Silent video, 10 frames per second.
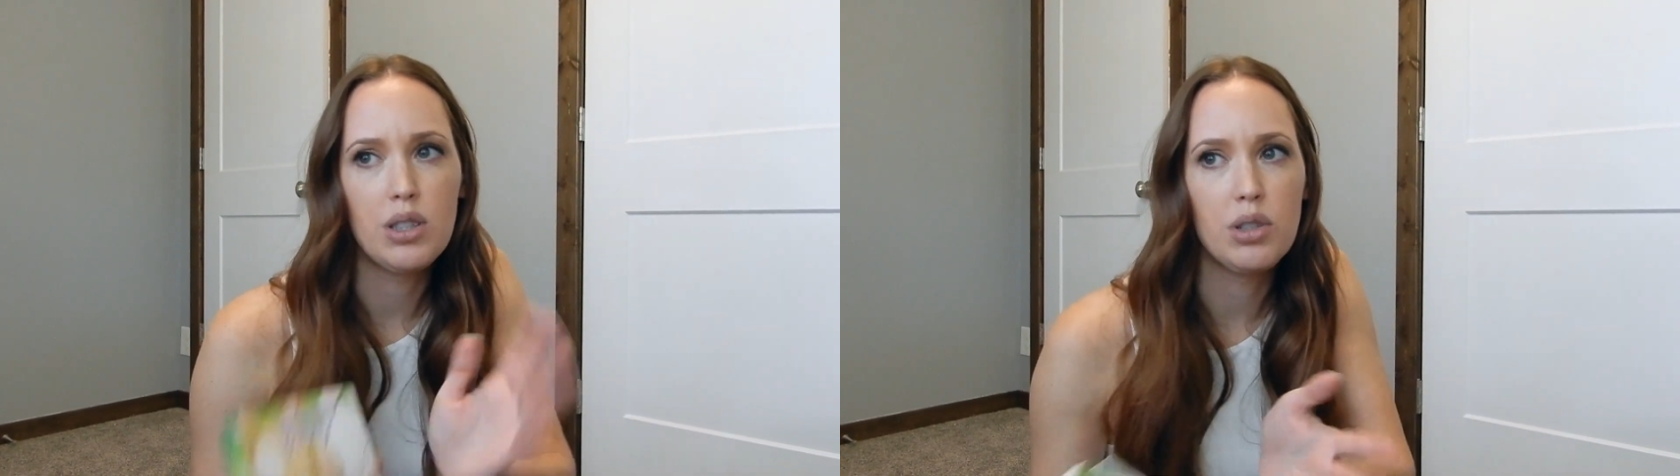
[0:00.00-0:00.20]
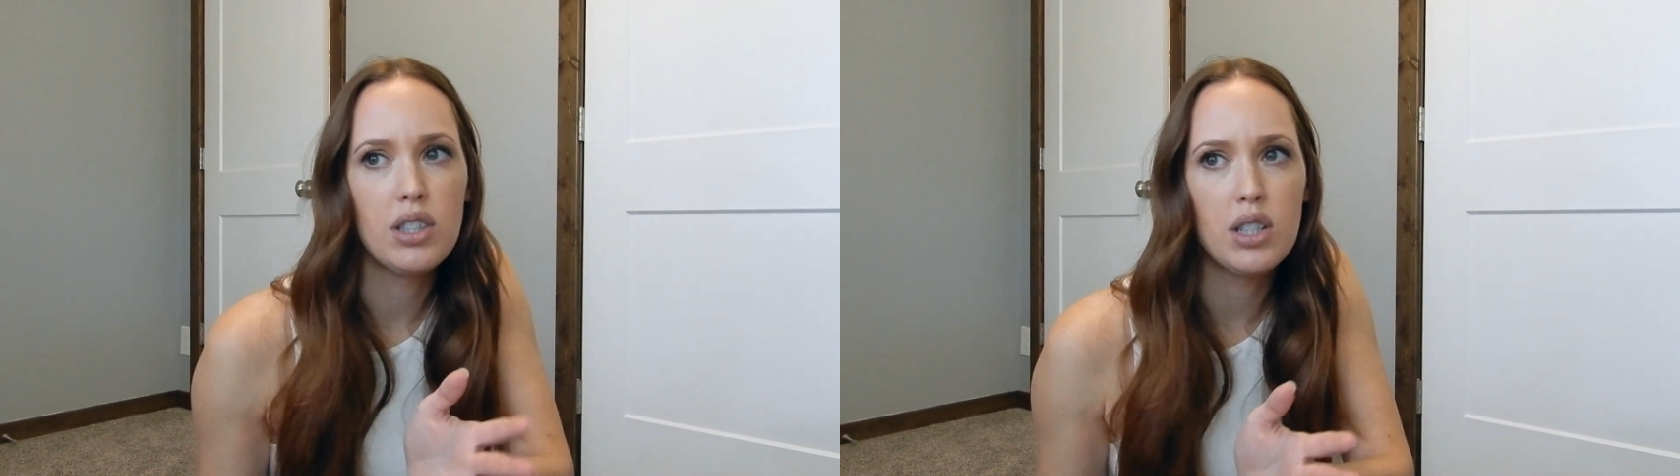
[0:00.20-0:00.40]

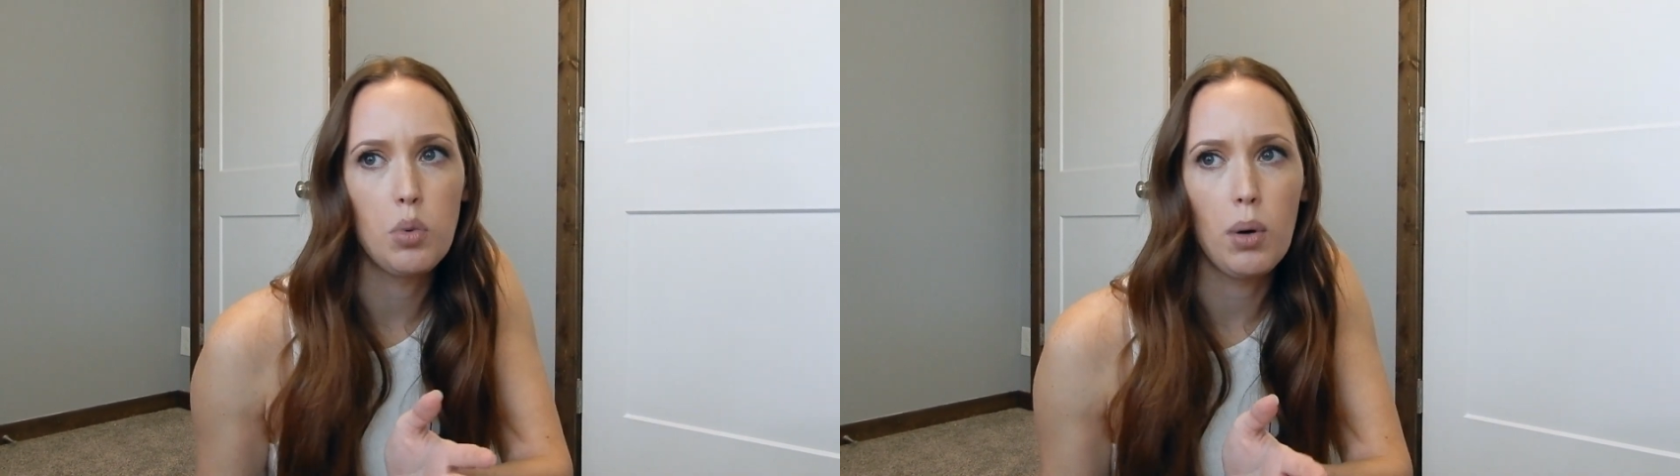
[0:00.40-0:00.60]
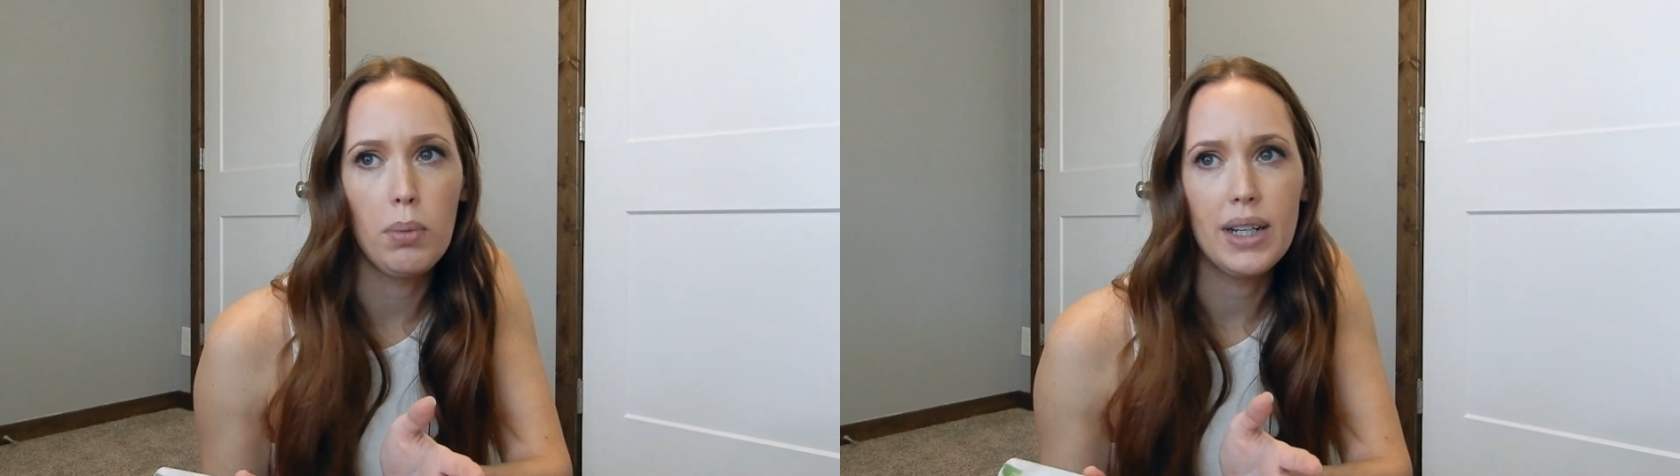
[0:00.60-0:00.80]
as soon as
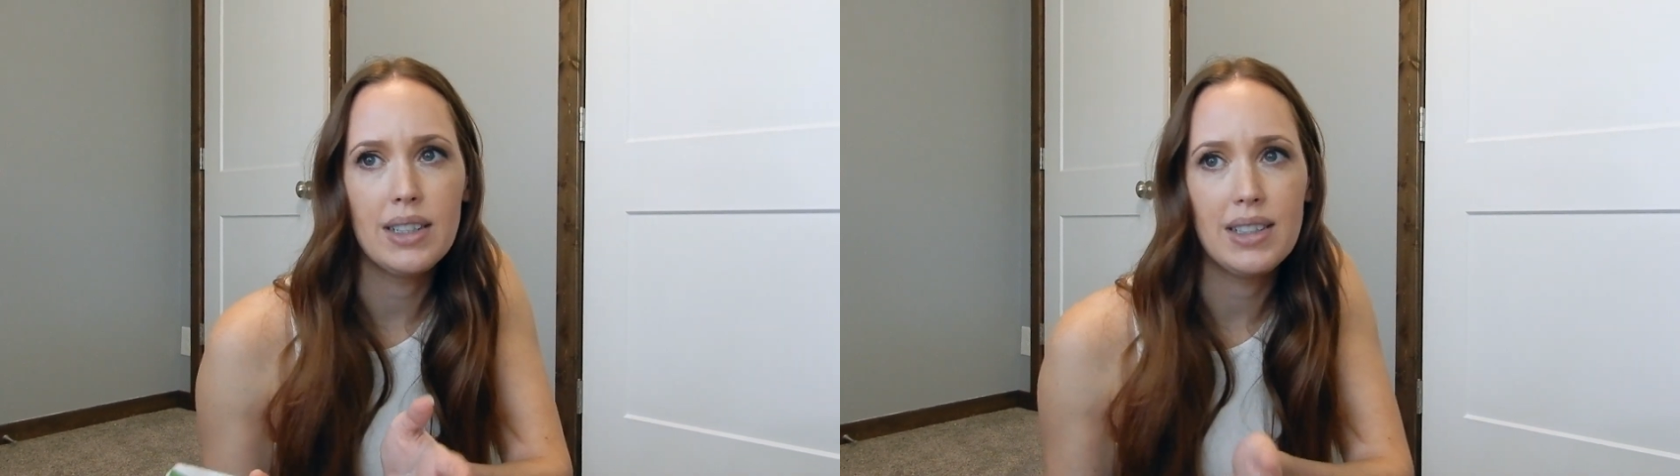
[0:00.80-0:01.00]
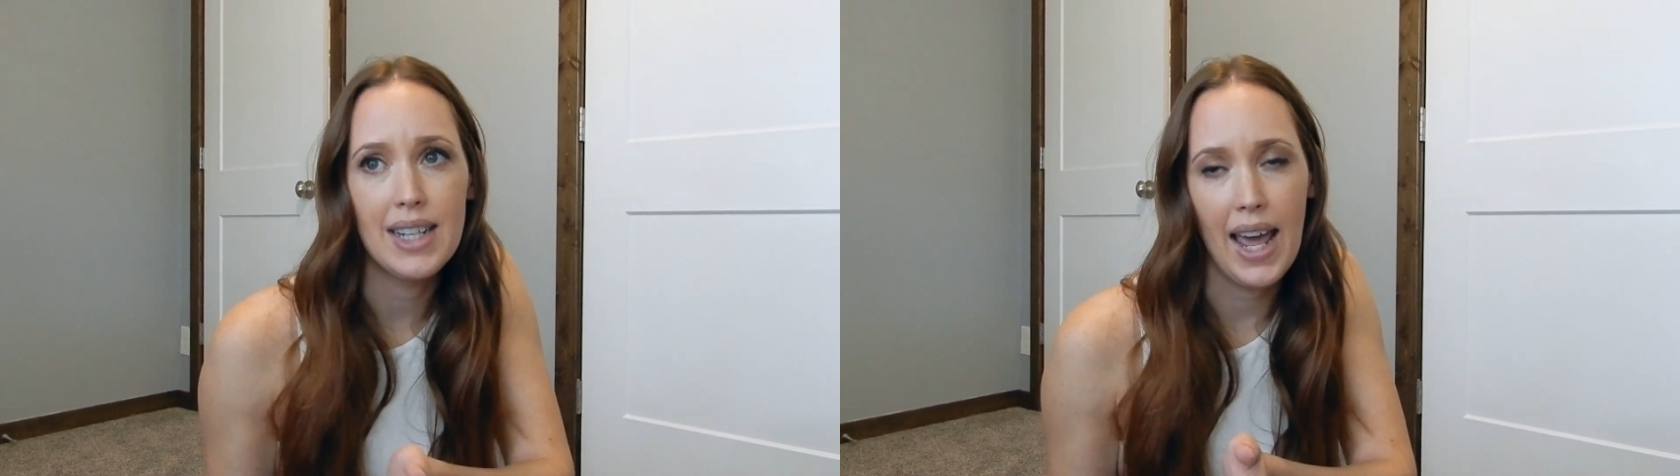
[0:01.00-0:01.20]
it's warm
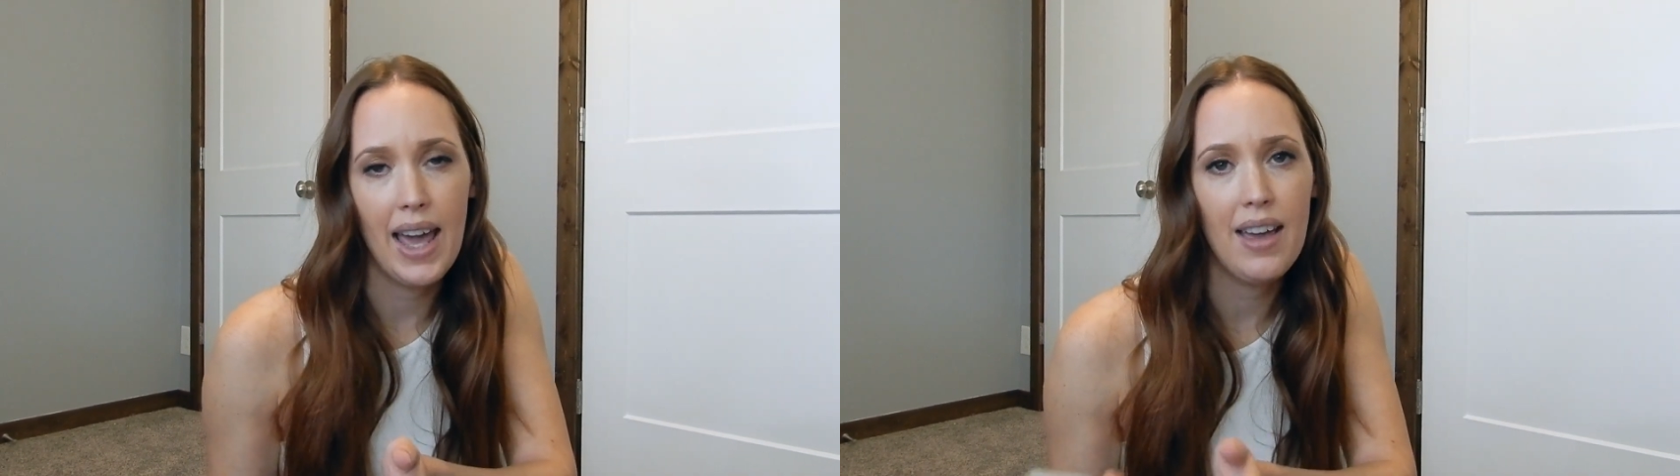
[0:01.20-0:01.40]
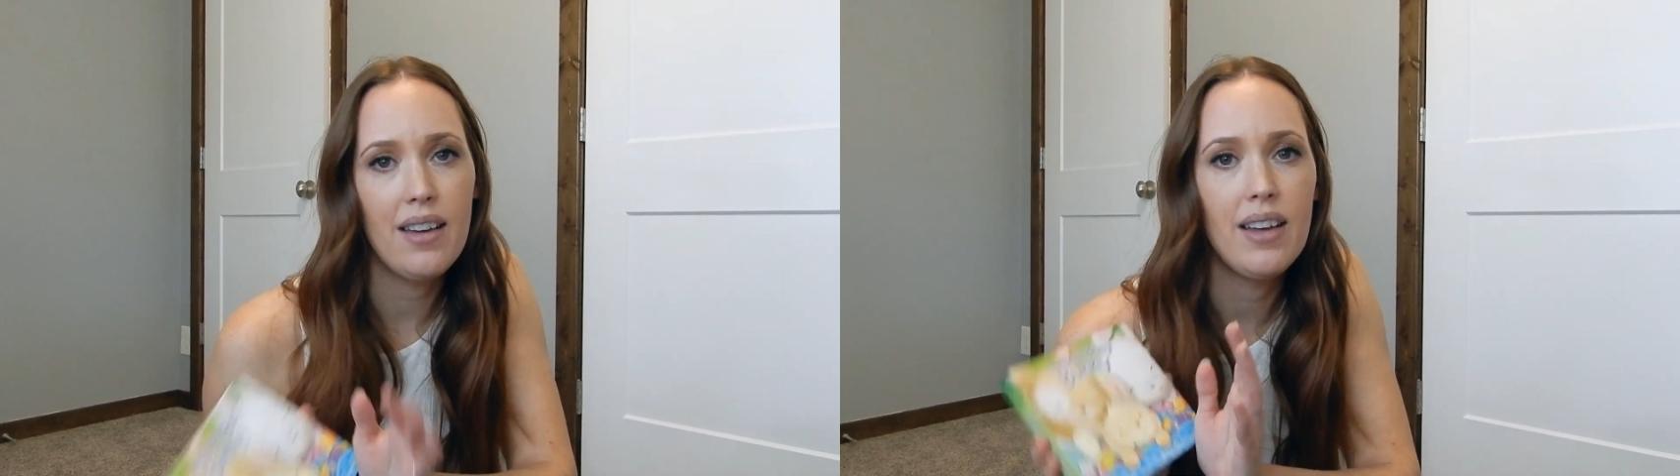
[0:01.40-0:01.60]
like
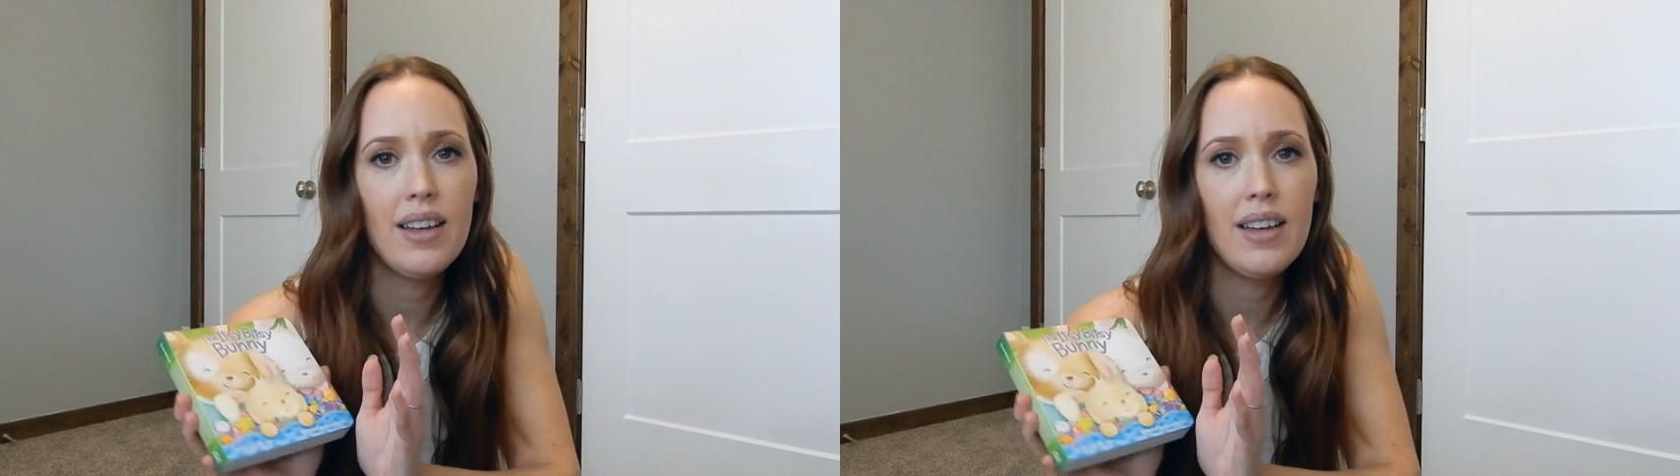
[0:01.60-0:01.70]
today,